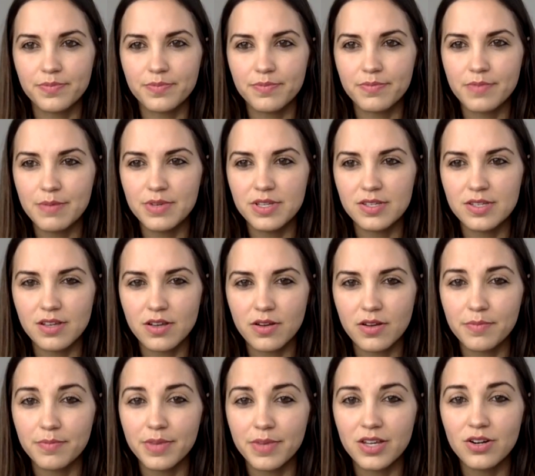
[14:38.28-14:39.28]
maybe
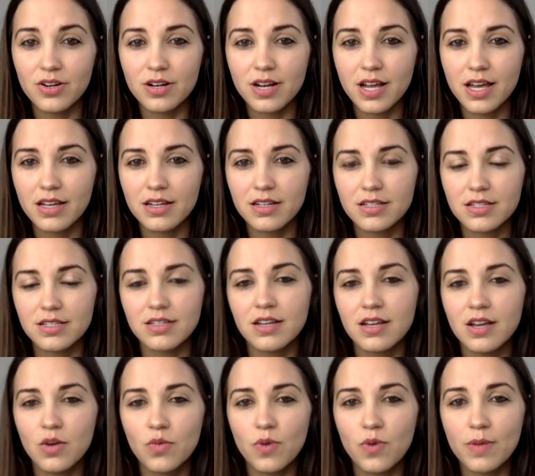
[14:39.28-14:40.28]
some internet
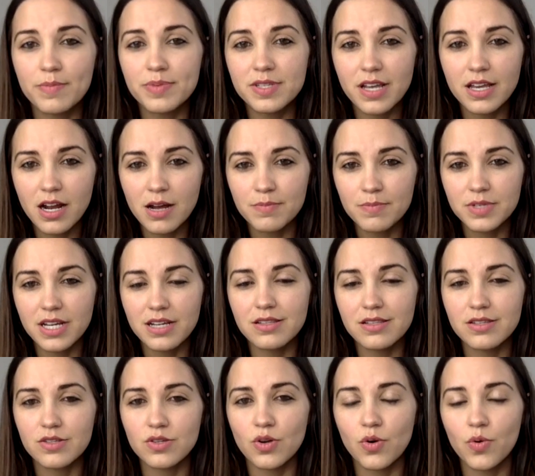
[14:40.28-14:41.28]
website updates.
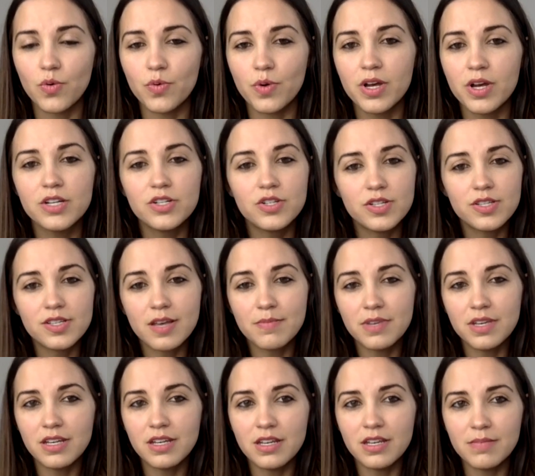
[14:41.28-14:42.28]
So just send
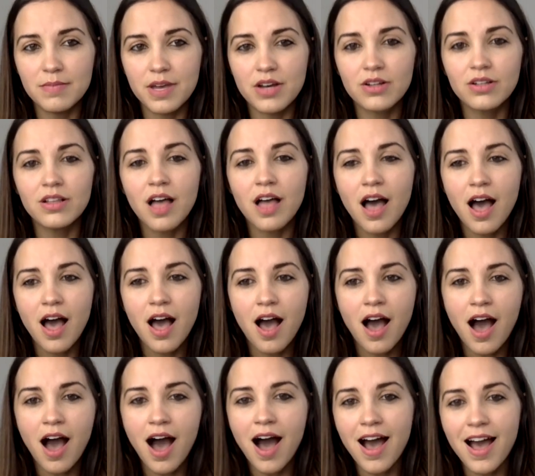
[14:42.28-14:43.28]
me an email,
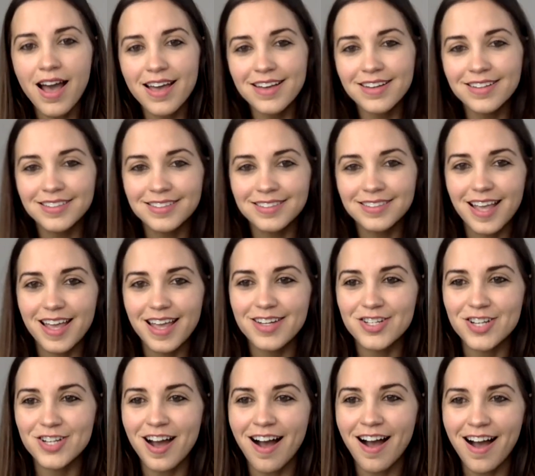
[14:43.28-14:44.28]
hi,
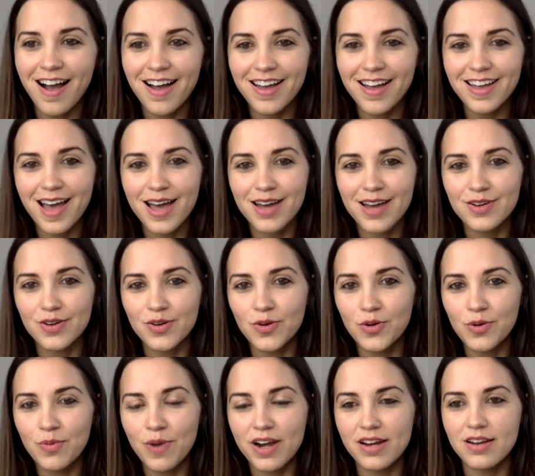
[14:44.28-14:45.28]
hi, at
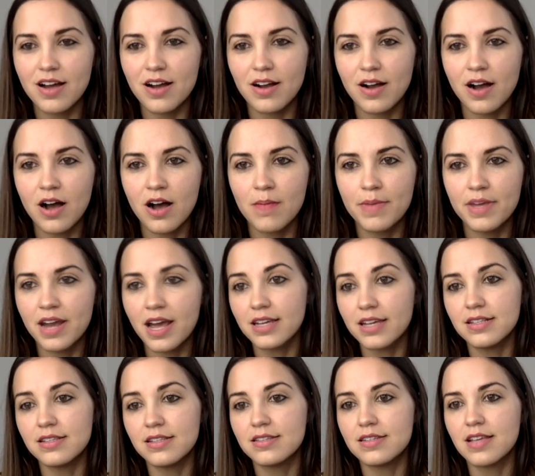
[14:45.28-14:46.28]
NicoleBrenny.com, and I
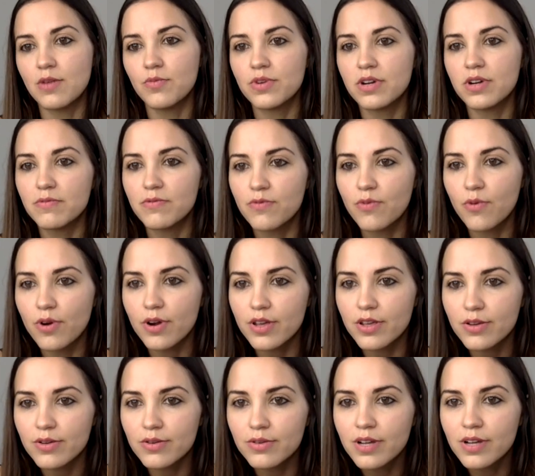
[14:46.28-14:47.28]
can set one up for
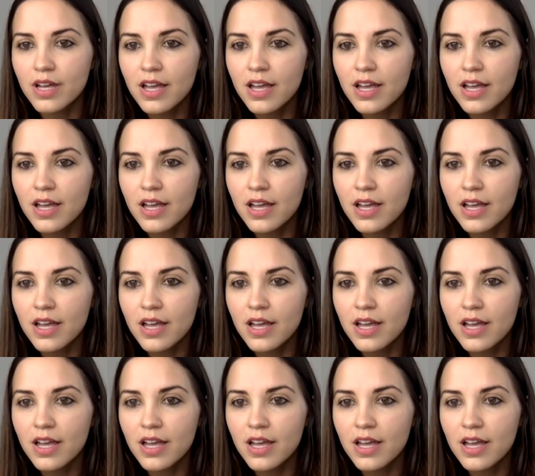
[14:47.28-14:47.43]
you.